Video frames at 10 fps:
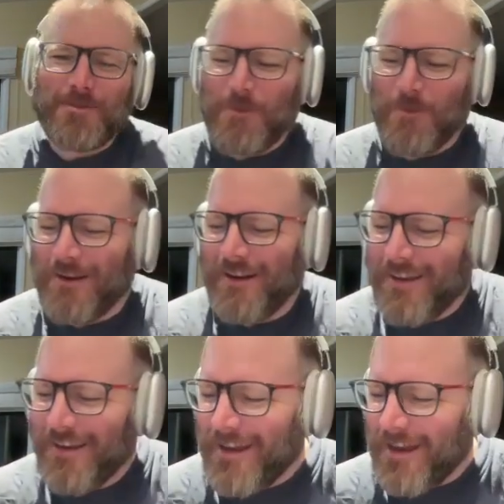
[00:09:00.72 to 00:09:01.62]
number 1.
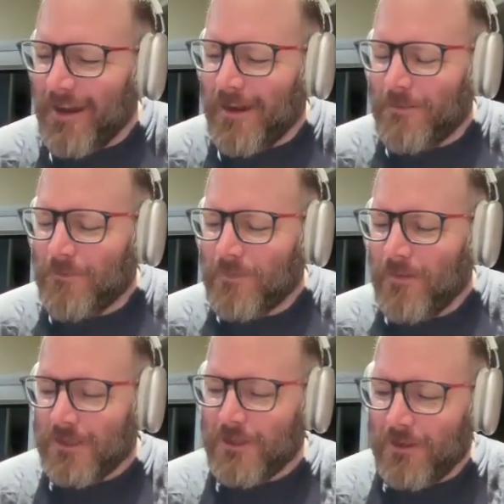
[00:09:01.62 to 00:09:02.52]
I've
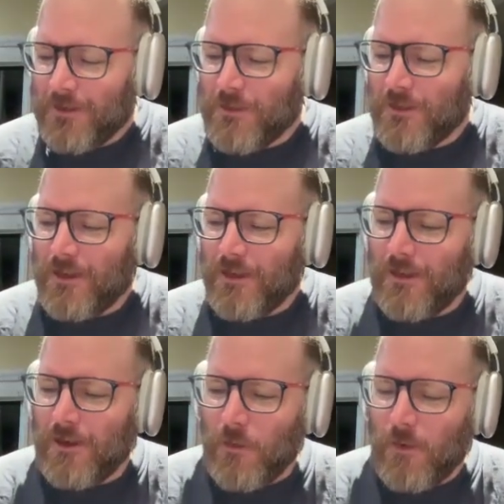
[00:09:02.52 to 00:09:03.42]
actually got Do
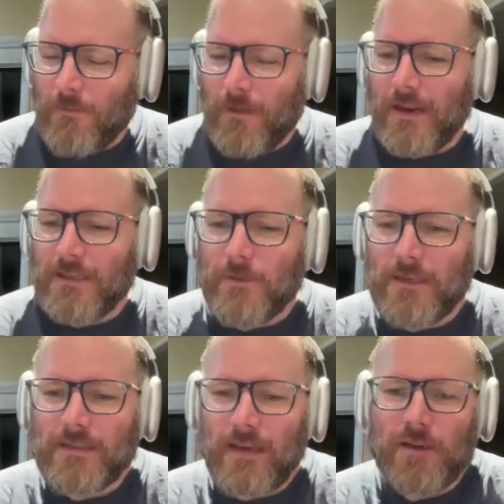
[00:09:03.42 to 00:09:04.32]
You Know What I Mean as my
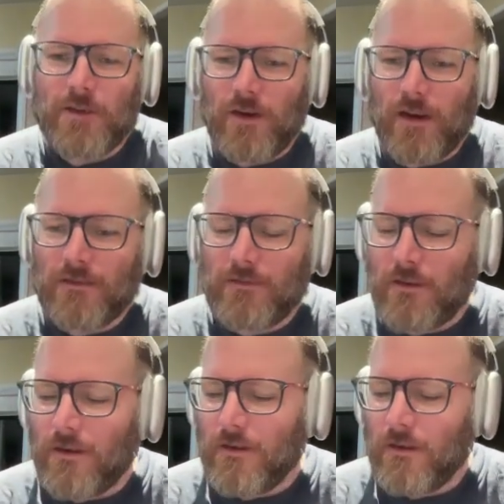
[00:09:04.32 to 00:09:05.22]
second track.
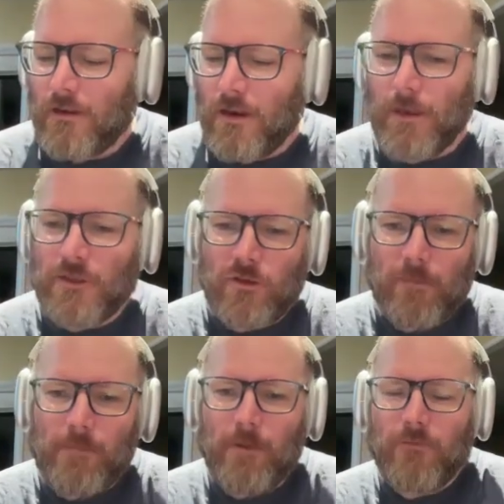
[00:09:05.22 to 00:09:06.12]
So I might talk
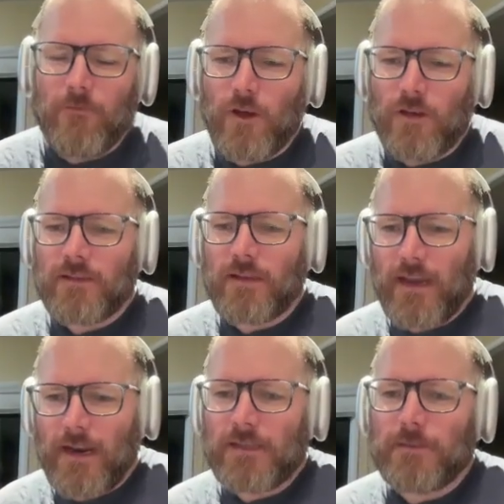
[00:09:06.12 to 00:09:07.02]
about my first and
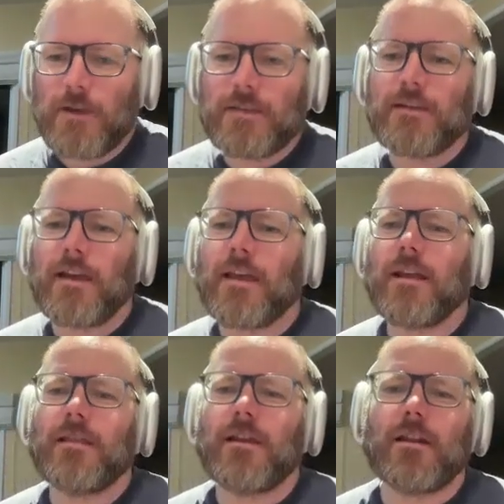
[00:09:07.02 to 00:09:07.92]
then into my
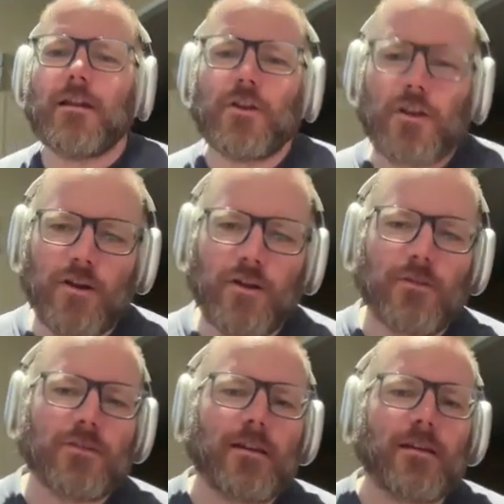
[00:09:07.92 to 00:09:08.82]
second, and then you can do
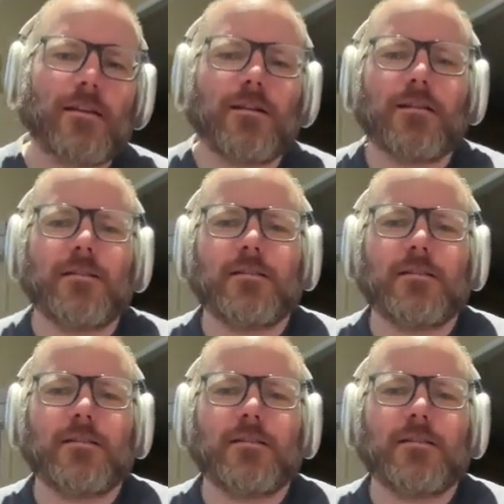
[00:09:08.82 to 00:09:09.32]
your second.